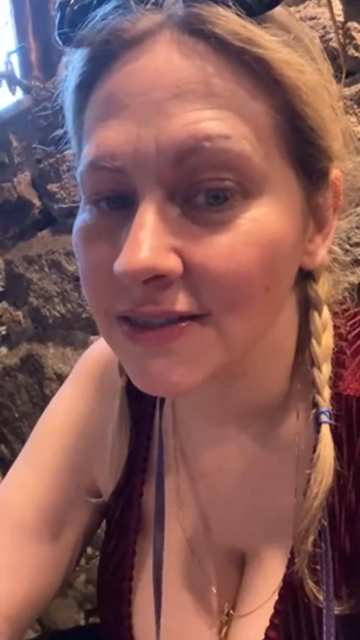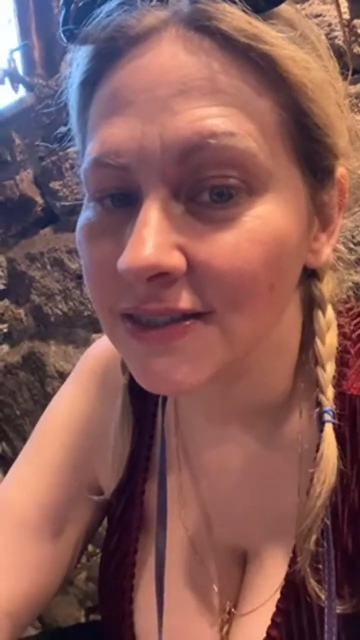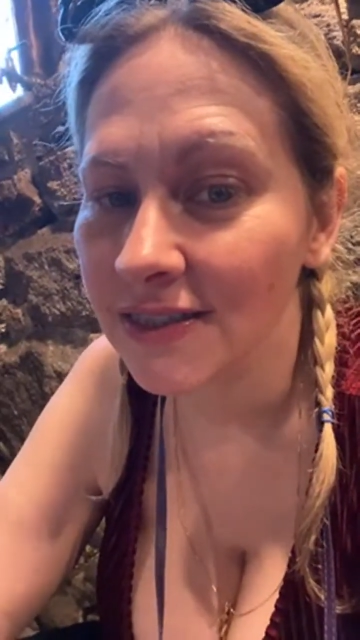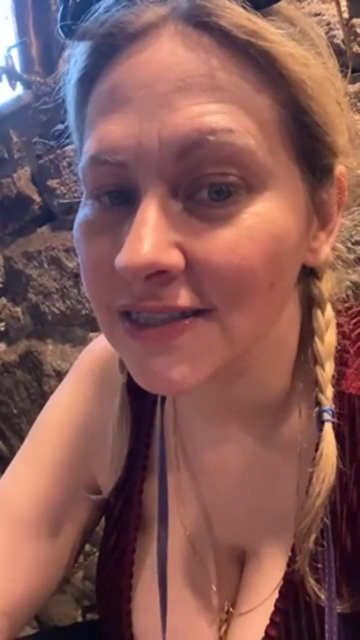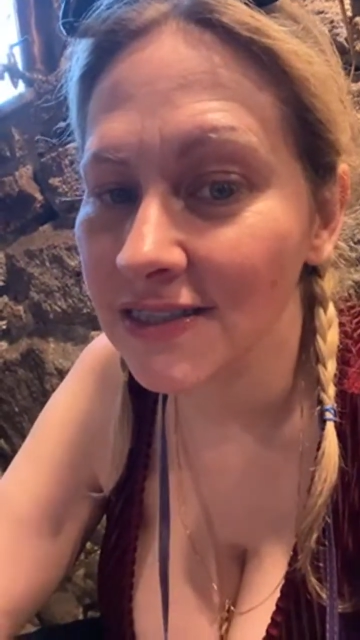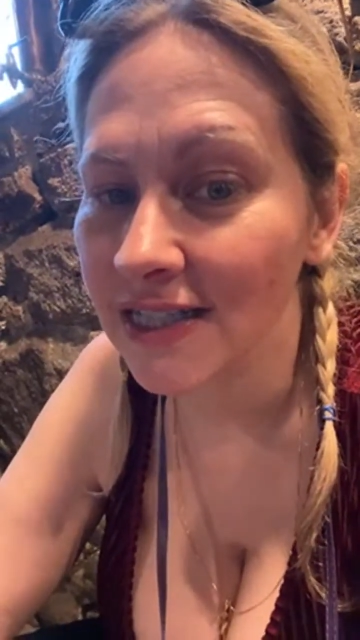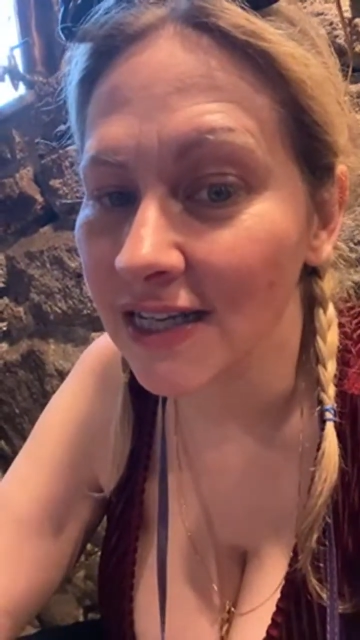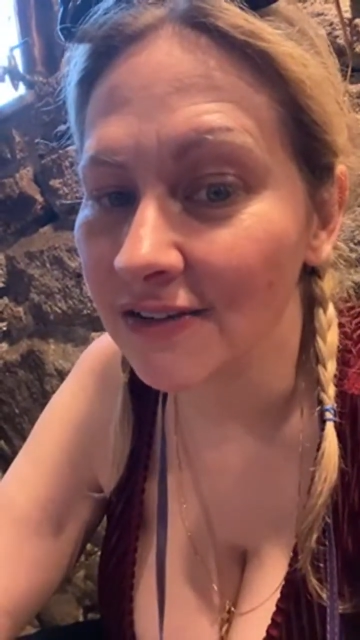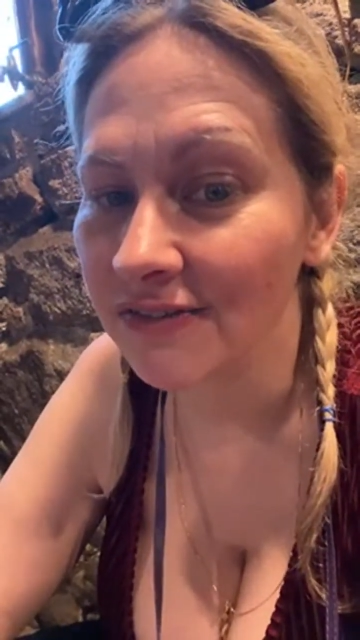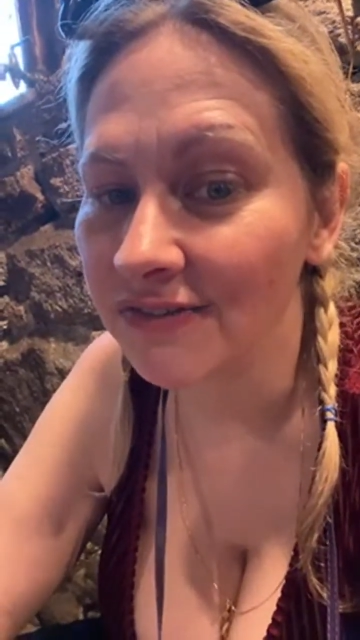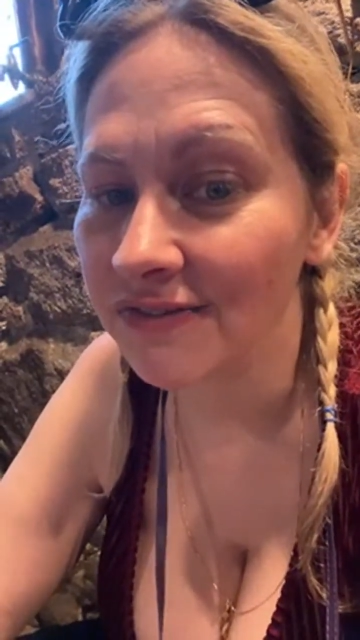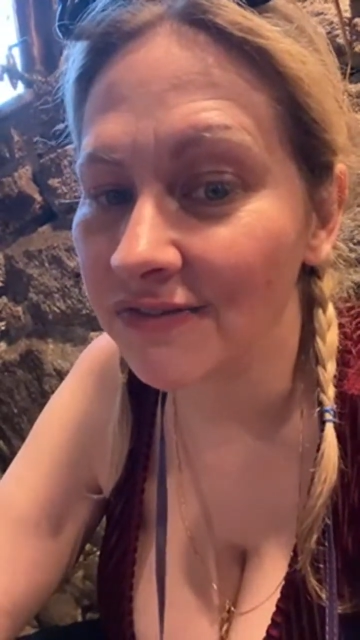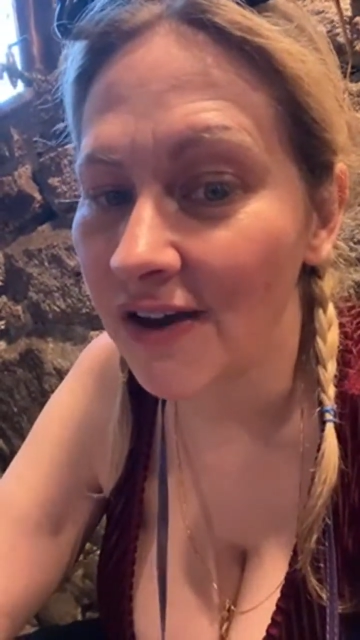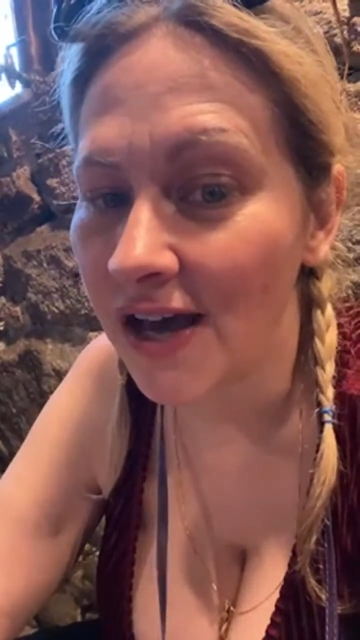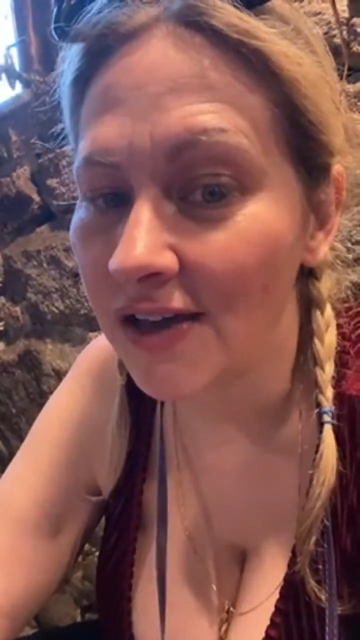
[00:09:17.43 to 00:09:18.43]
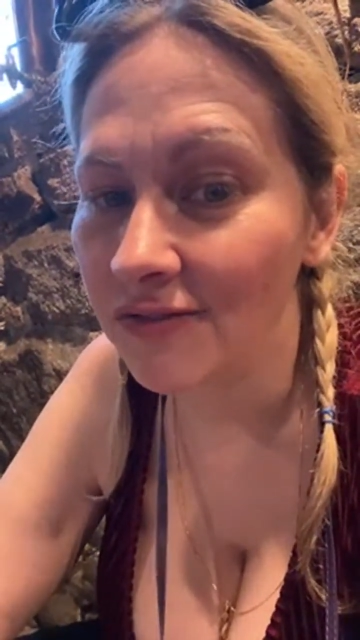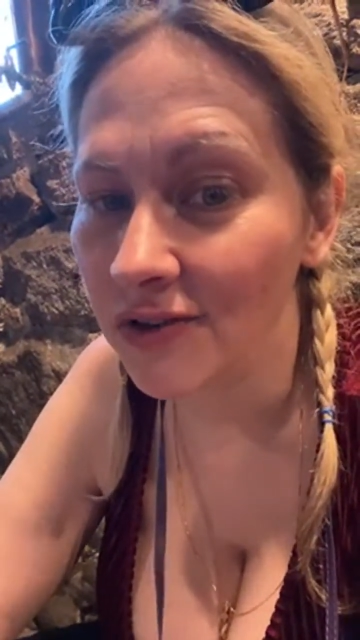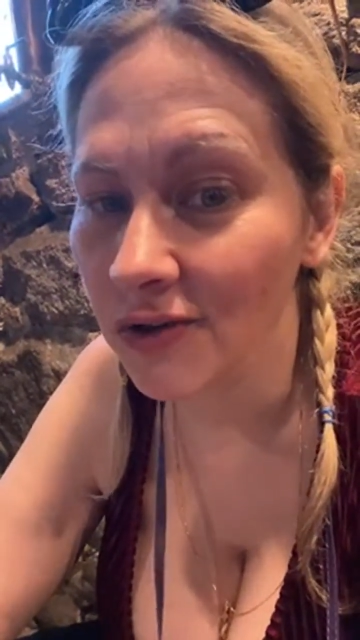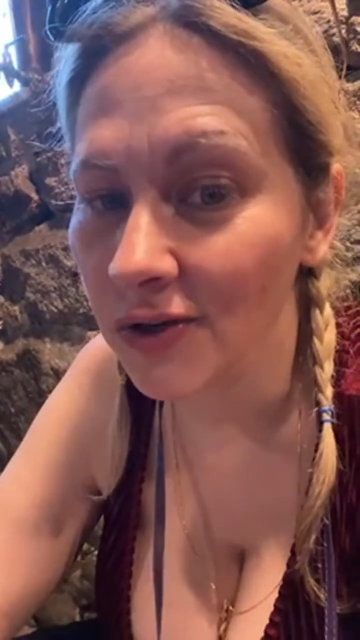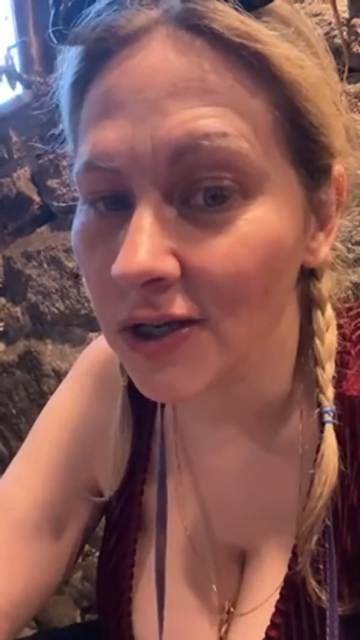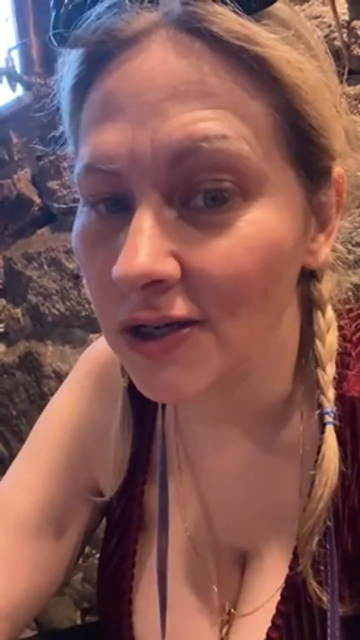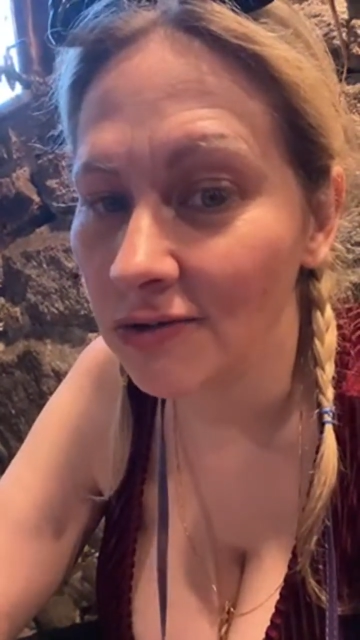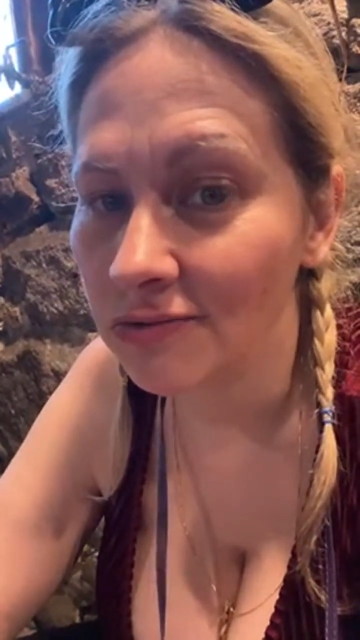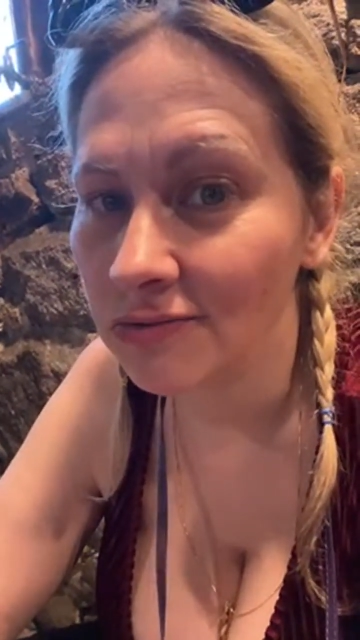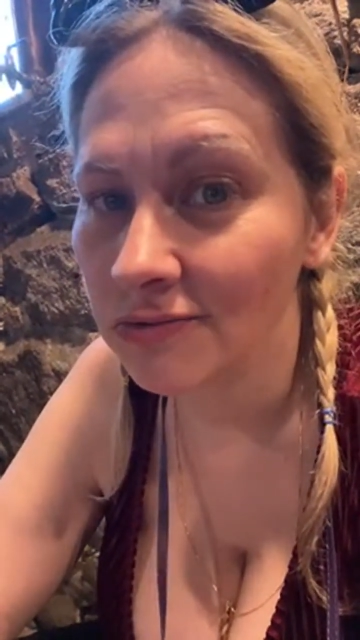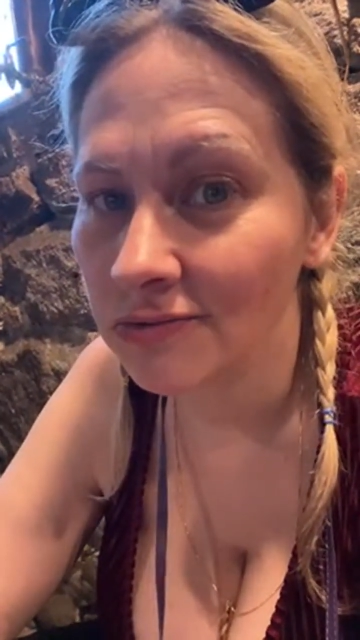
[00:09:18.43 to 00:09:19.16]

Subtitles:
is like €5